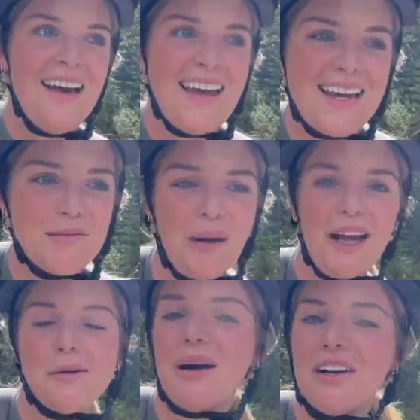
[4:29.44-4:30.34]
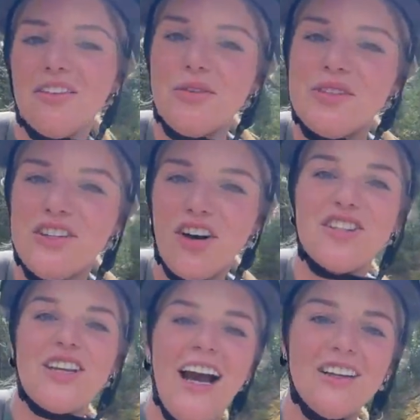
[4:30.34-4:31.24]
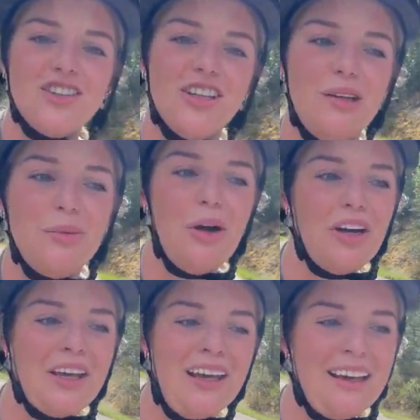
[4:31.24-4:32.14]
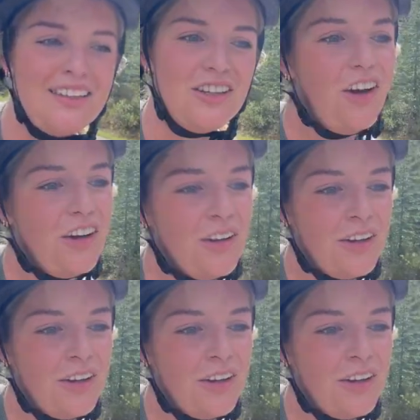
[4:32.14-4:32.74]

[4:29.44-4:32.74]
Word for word: e-bike part of it was not actually working so